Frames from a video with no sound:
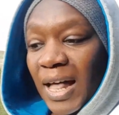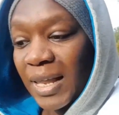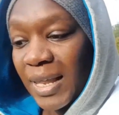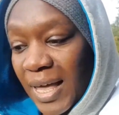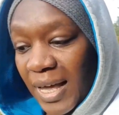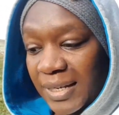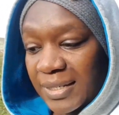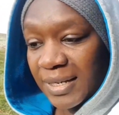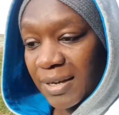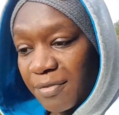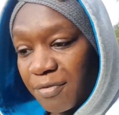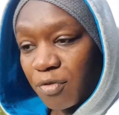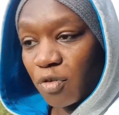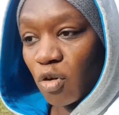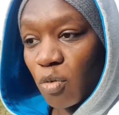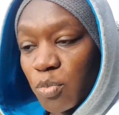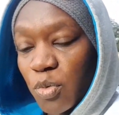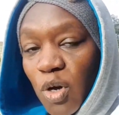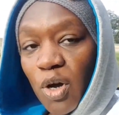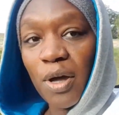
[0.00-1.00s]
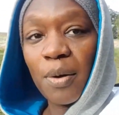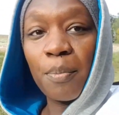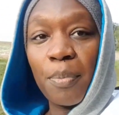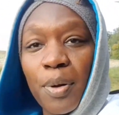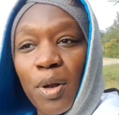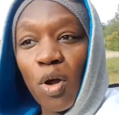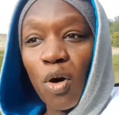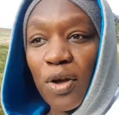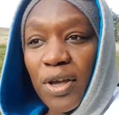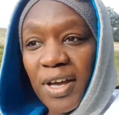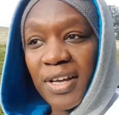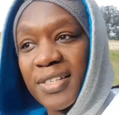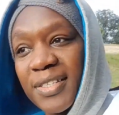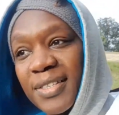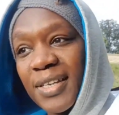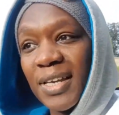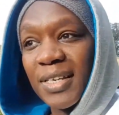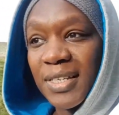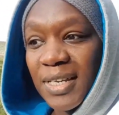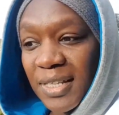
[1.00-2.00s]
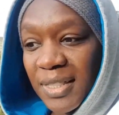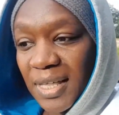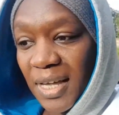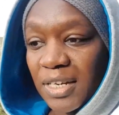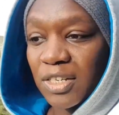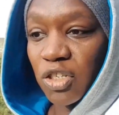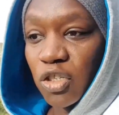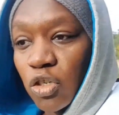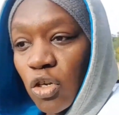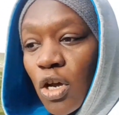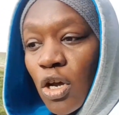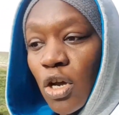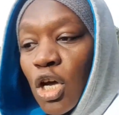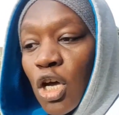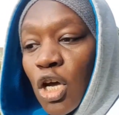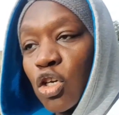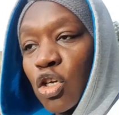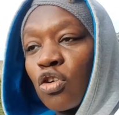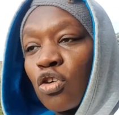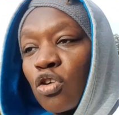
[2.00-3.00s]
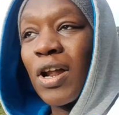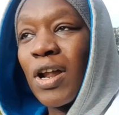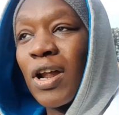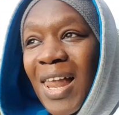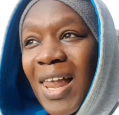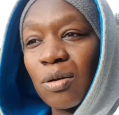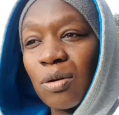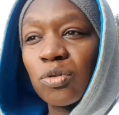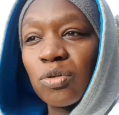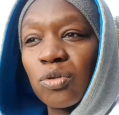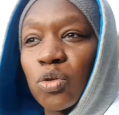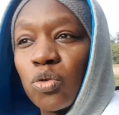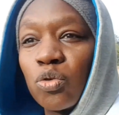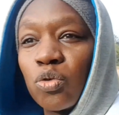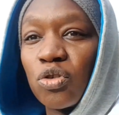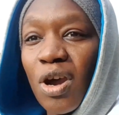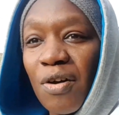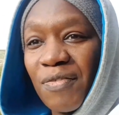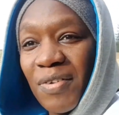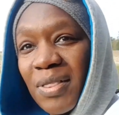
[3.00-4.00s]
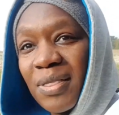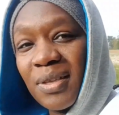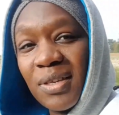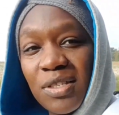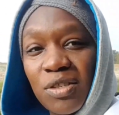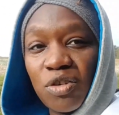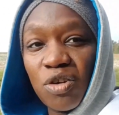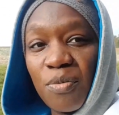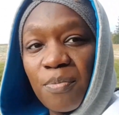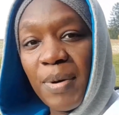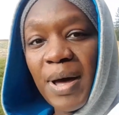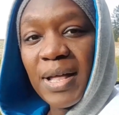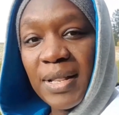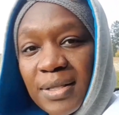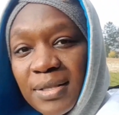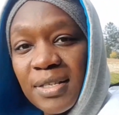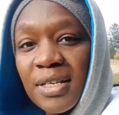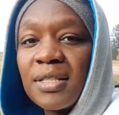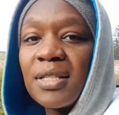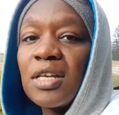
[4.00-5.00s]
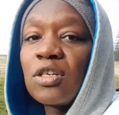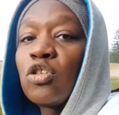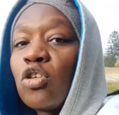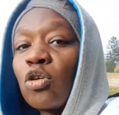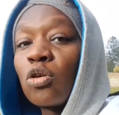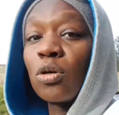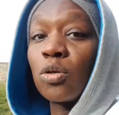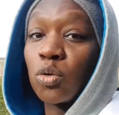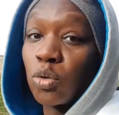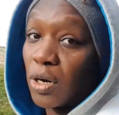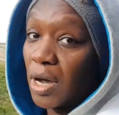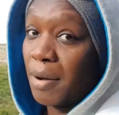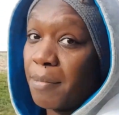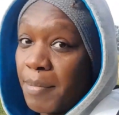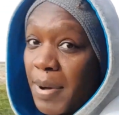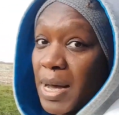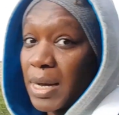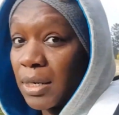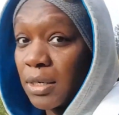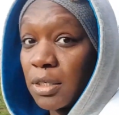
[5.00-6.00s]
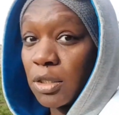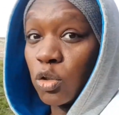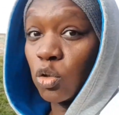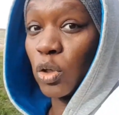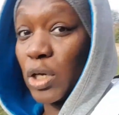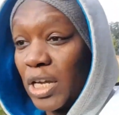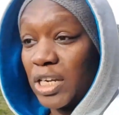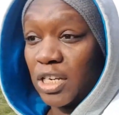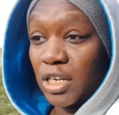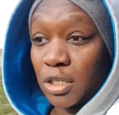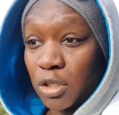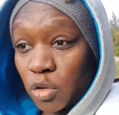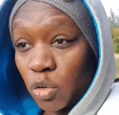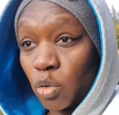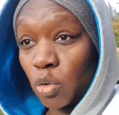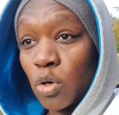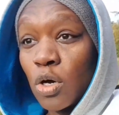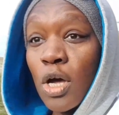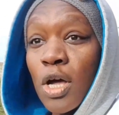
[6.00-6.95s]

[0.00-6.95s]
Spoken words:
letter from your employer stating that you're allowed to travel these 3 months and that you're going to come back to Kenya. So